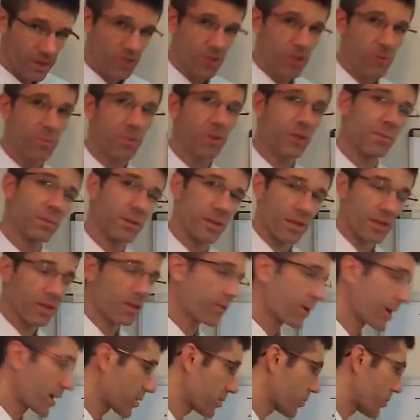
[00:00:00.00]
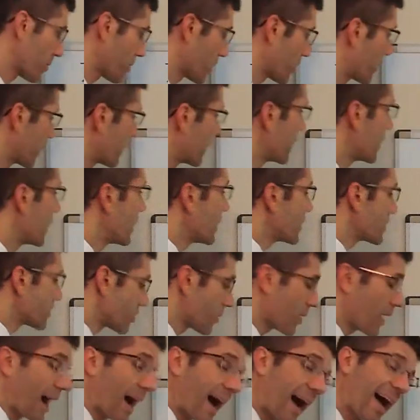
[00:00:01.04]
sure you put them in the correct order.
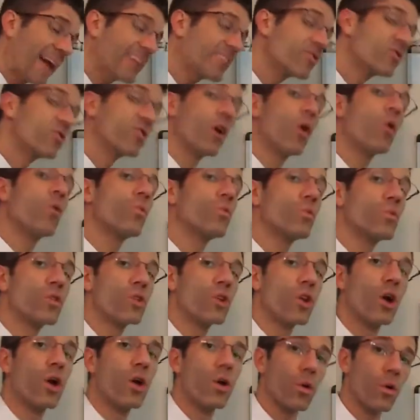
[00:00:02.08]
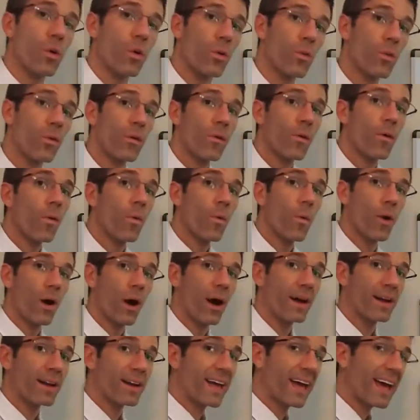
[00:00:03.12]
So I don't know
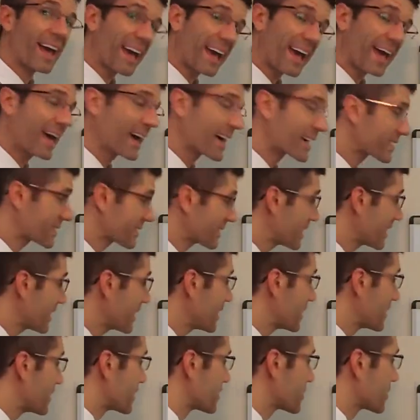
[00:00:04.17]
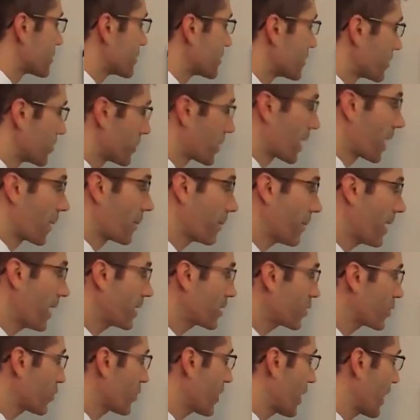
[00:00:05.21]
what x is, but I'm about
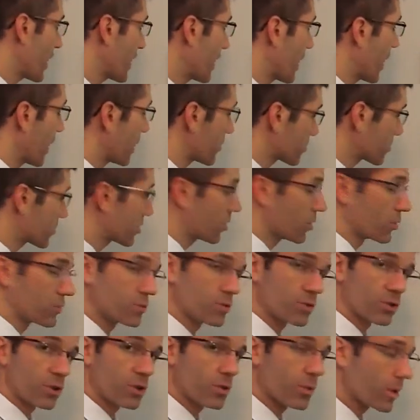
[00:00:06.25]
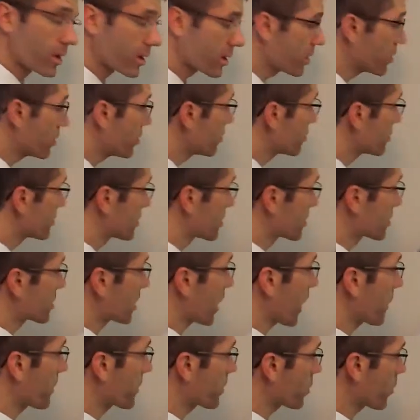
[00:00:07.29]
to find out. So do you want to use the
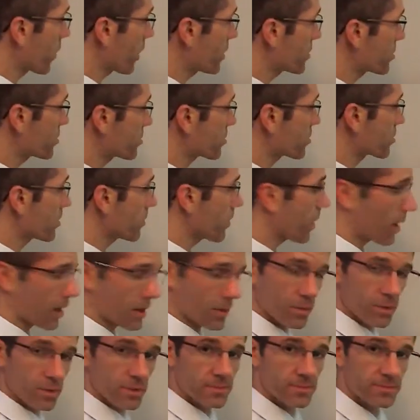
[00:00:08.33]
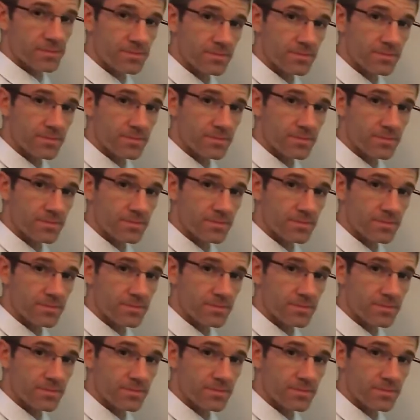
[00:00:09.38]
top equation or the bottom one?